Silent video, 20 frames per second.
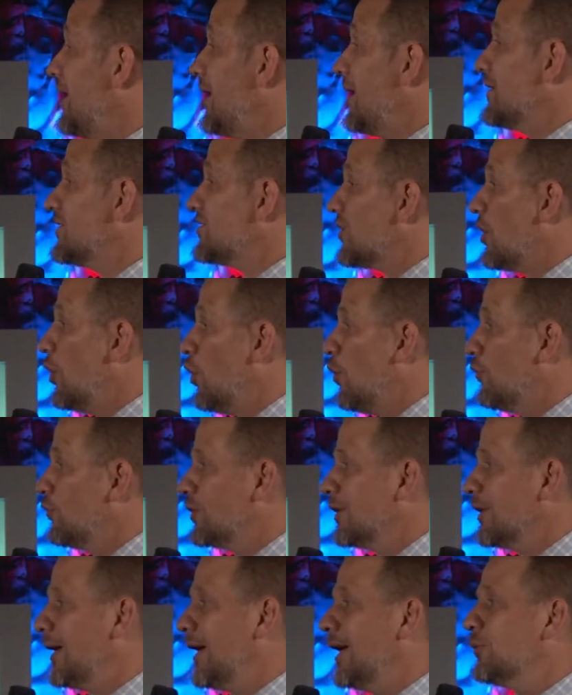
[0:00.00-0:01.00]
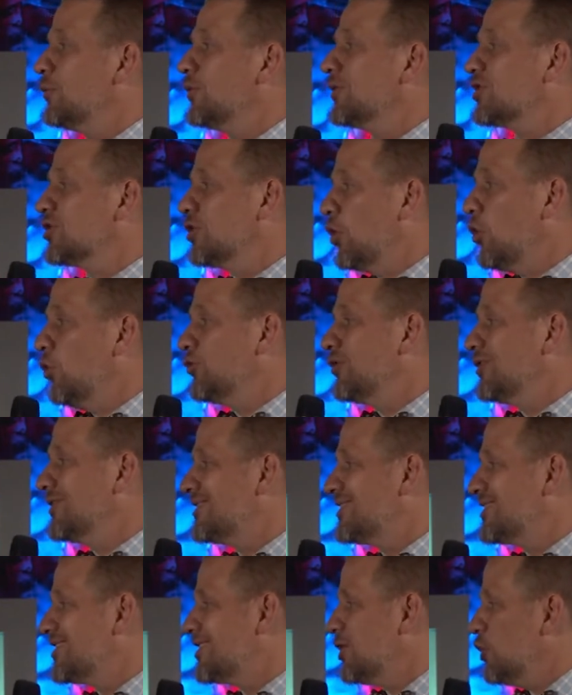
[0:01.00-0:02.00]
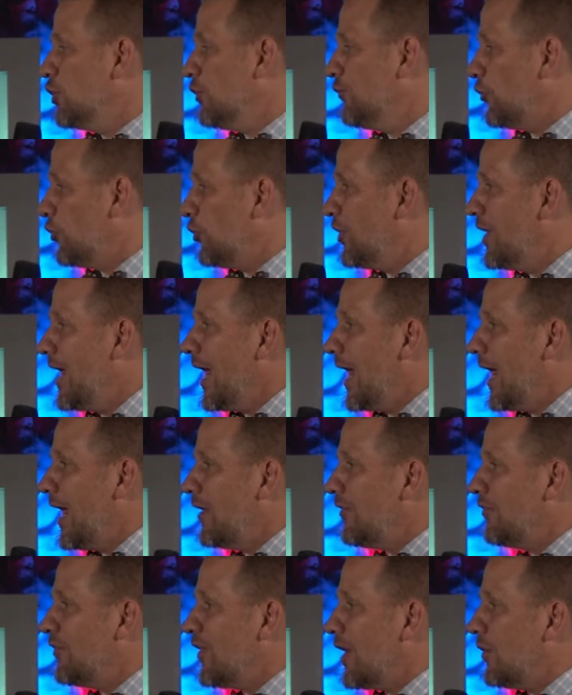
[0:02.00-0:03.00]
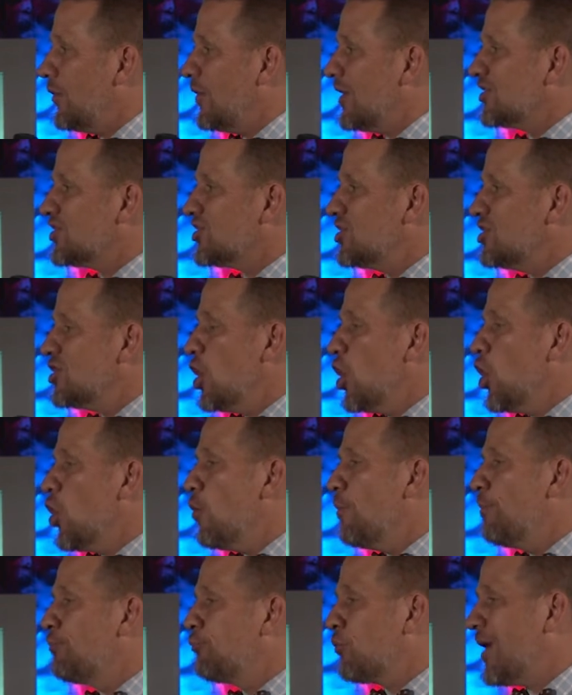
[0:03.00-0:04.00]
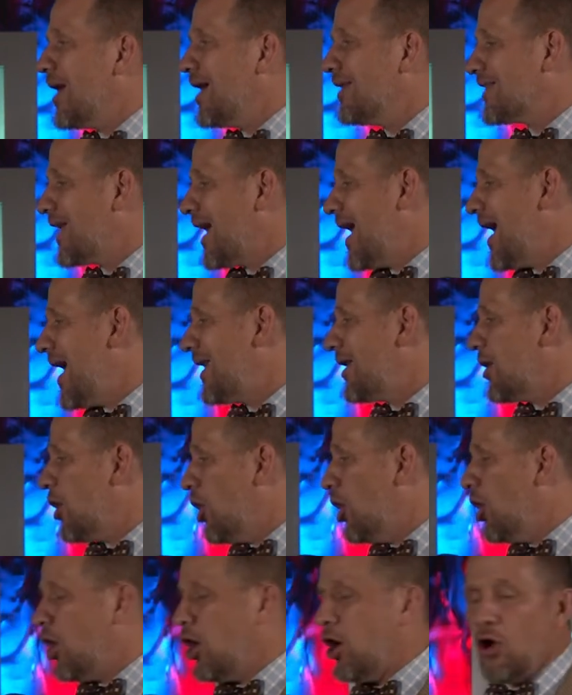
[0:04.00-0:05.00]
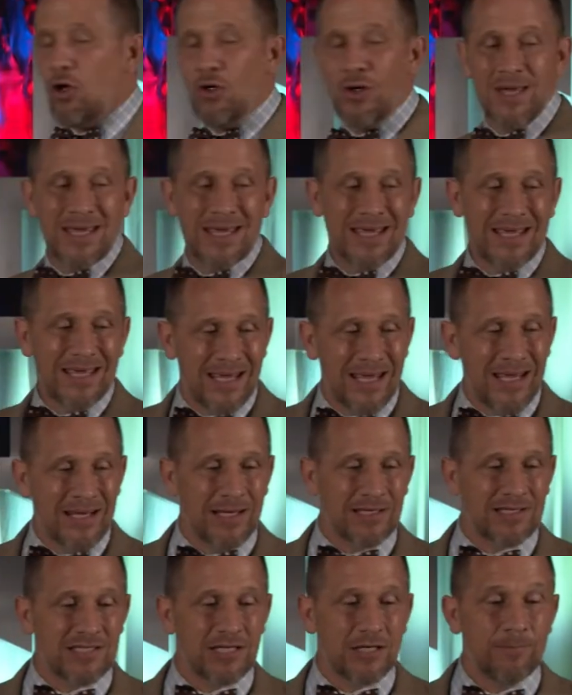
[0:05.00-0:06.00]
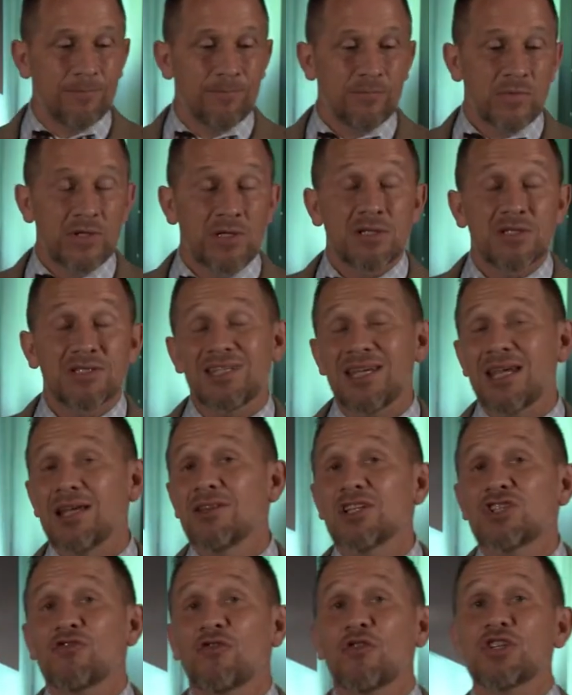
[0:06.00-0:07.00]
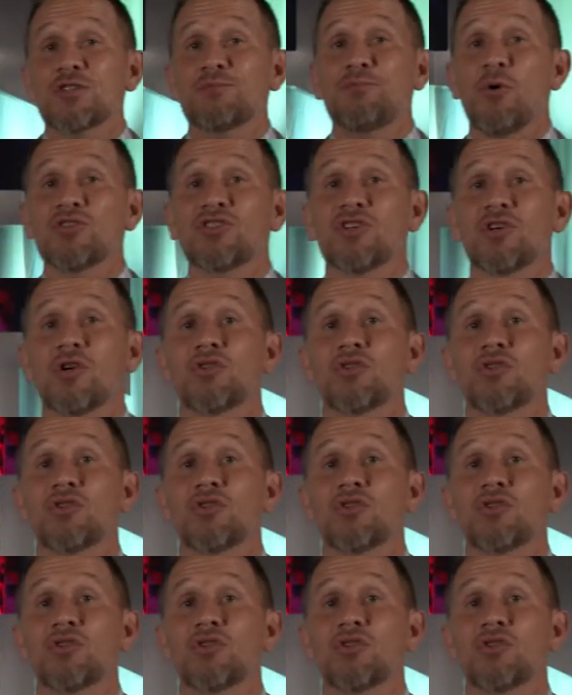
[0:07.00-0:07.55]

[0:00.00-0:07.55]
it is overlaid with gold and silver, and there is no breath at all in it. See, in this verse, boys and